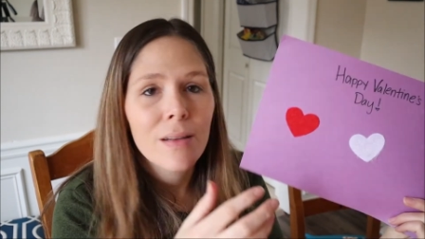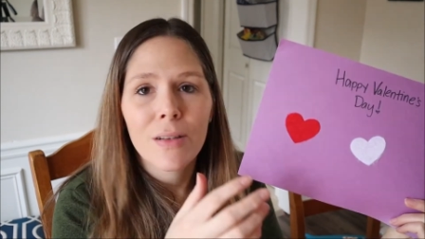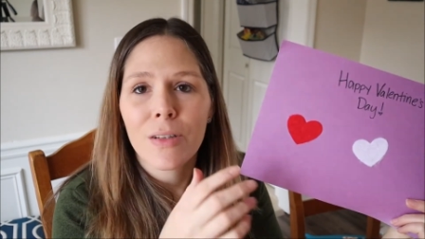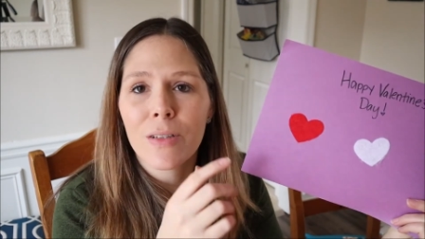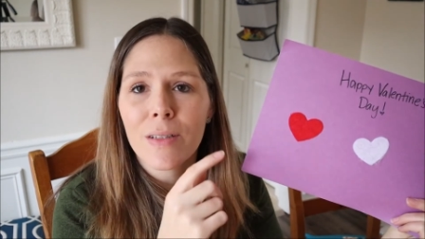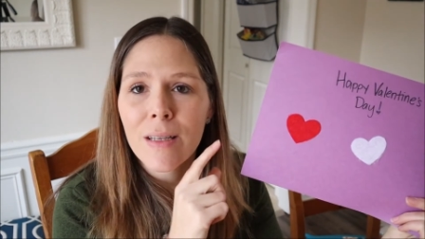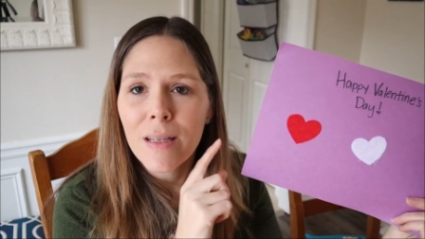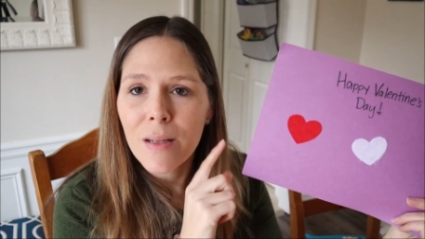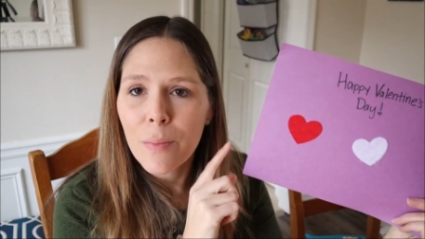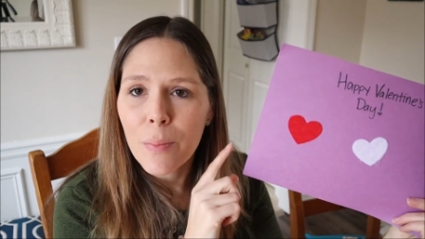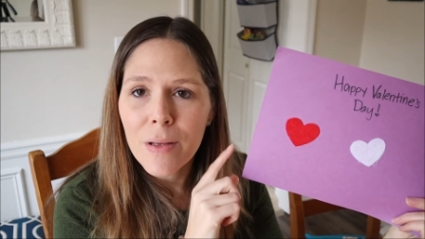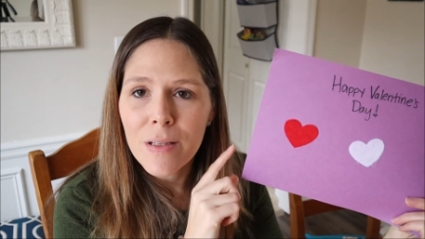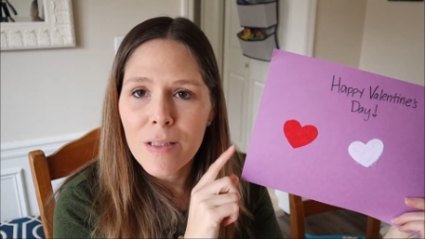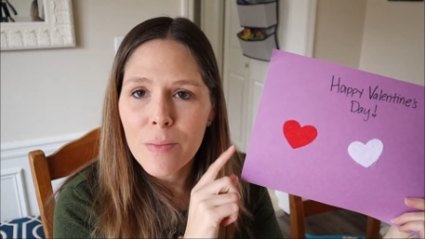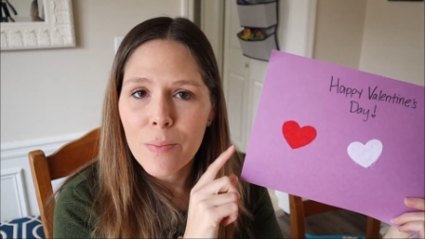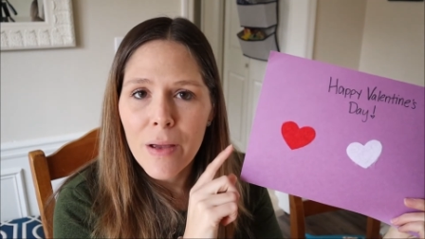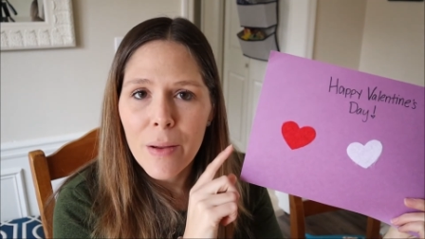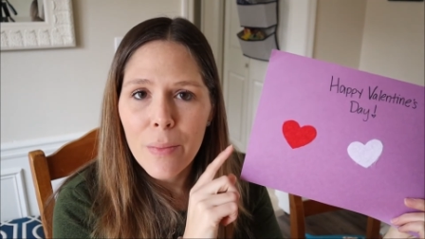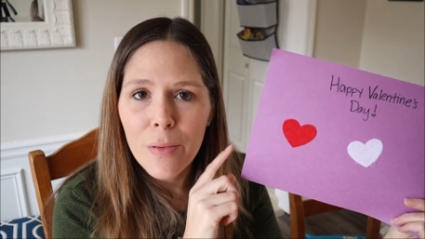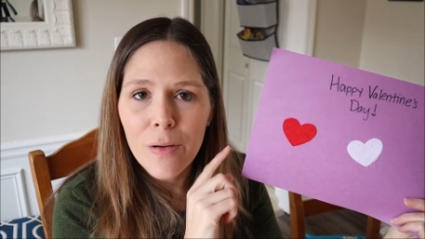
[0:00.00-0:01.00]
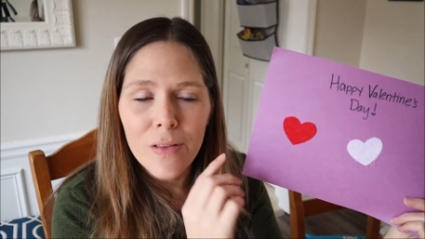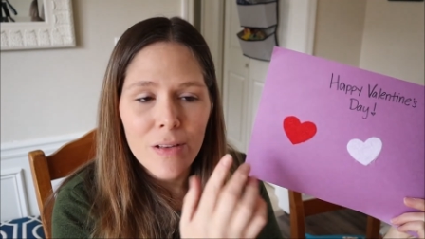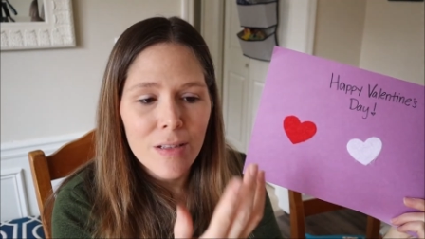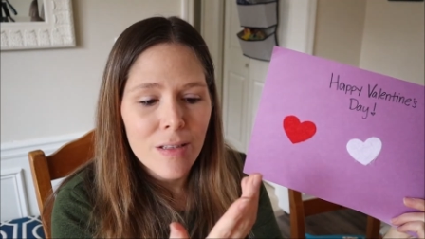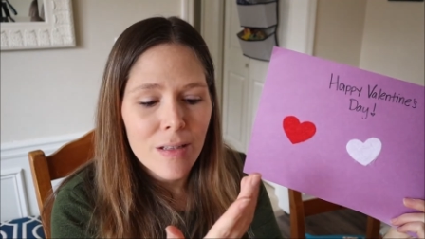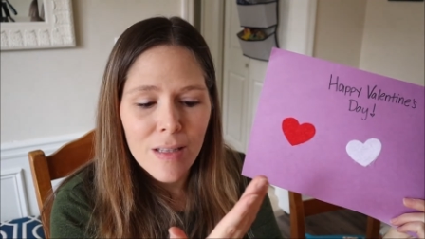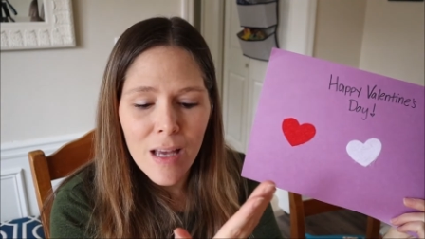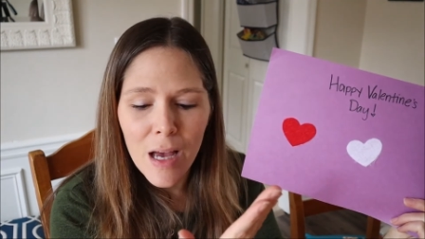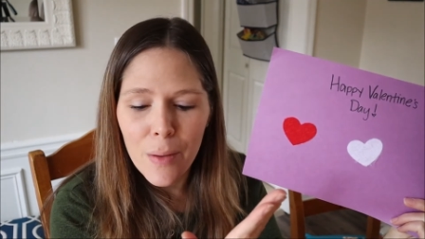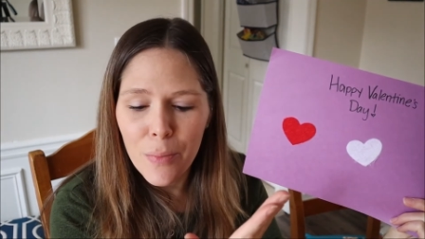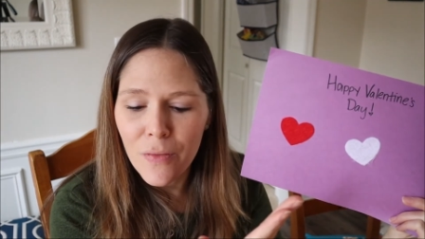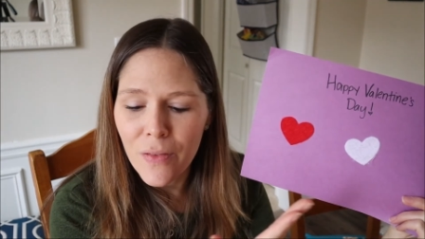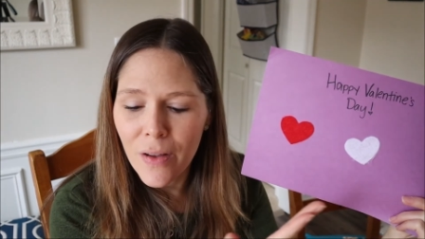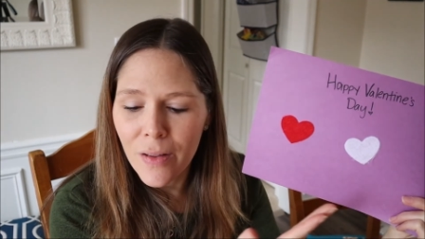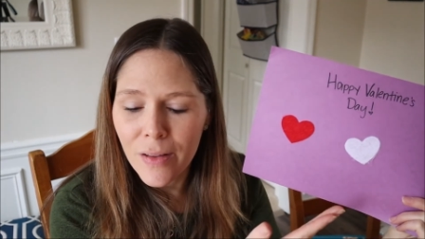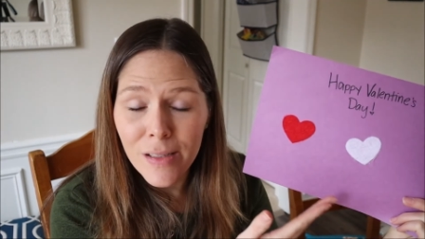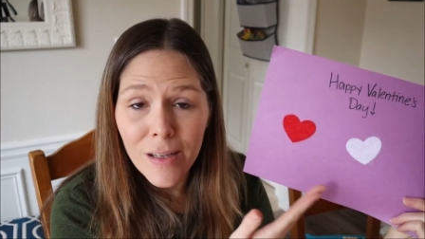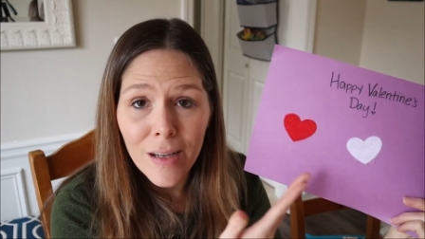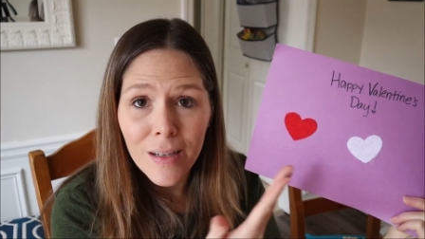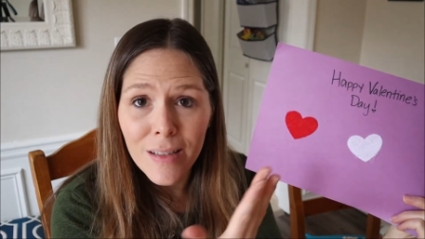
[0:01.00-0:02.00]
just get a piece of paper that says Happy
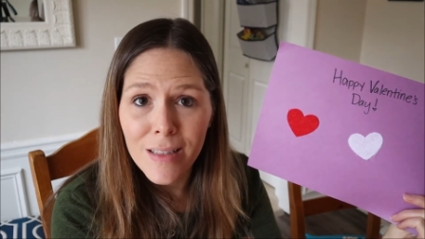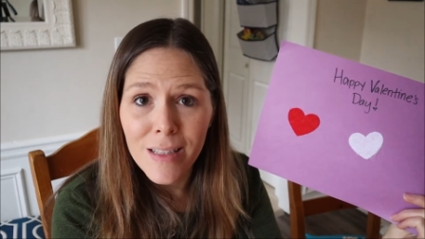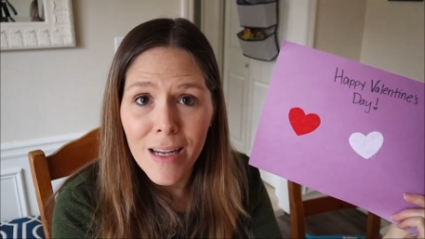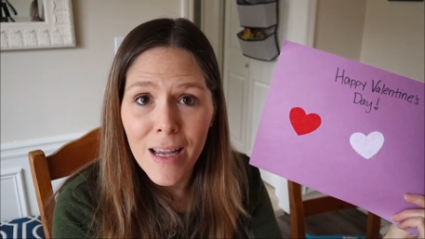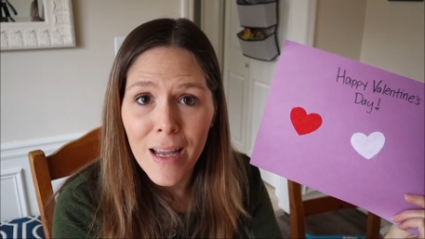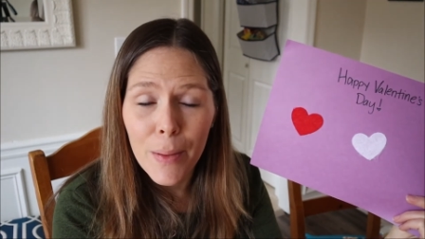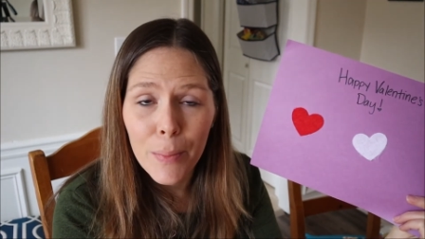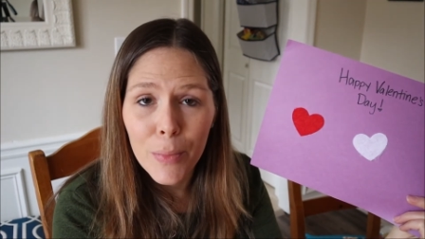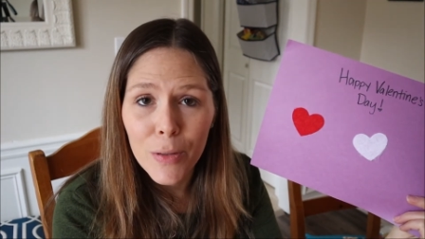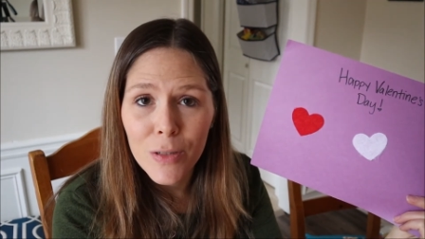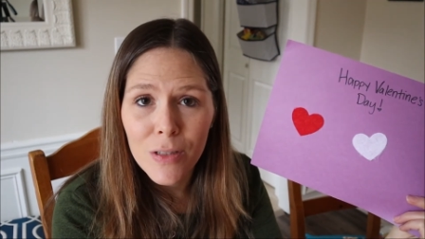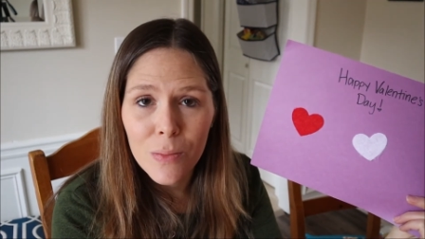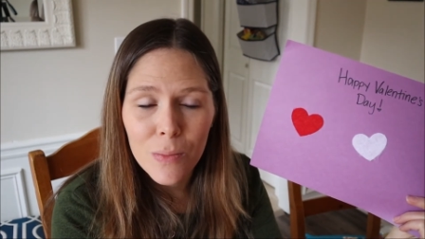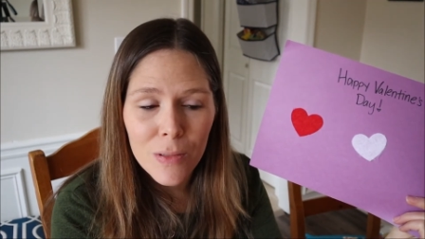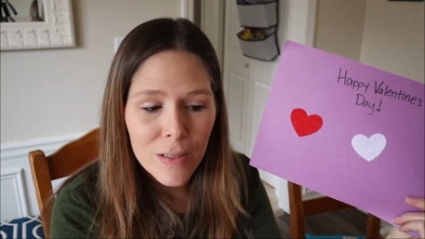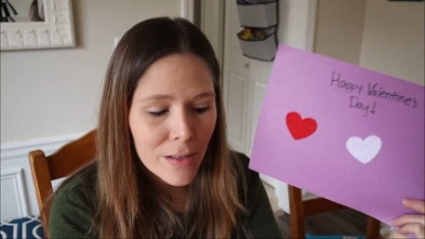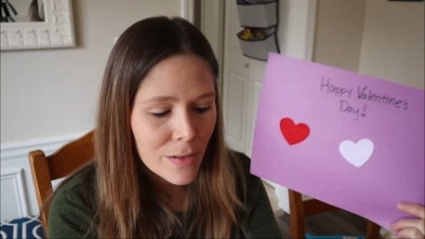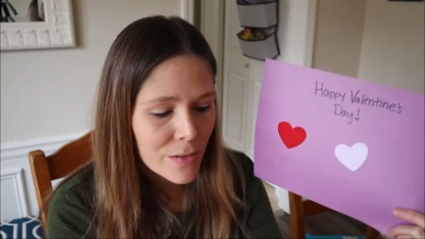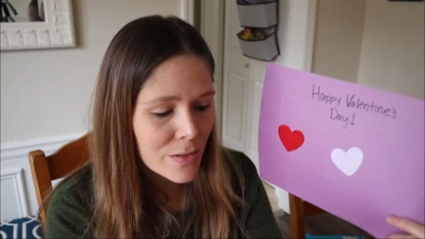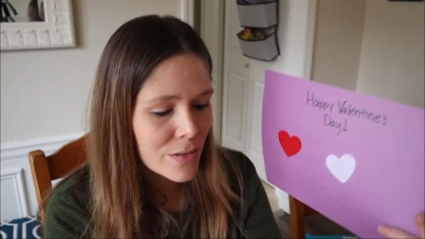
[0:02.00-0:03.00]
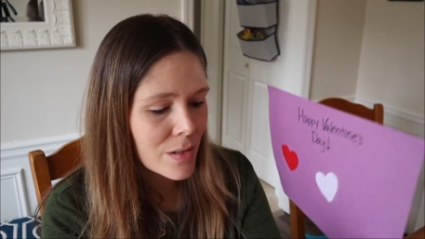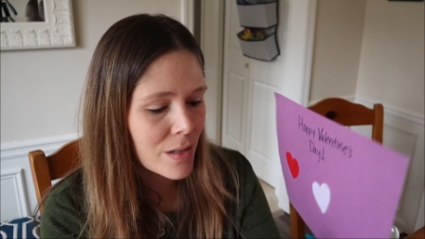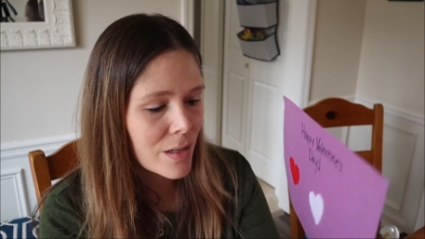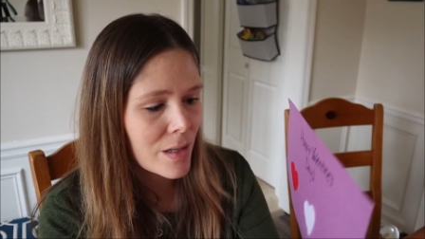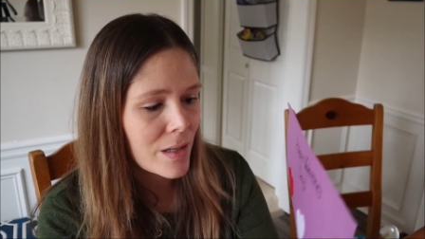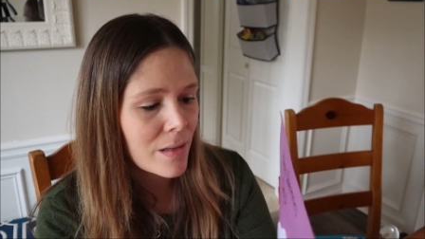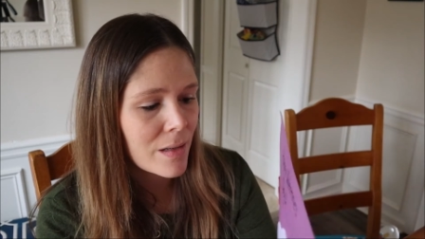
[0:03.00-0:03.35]
Valentine's Day and put some stickers on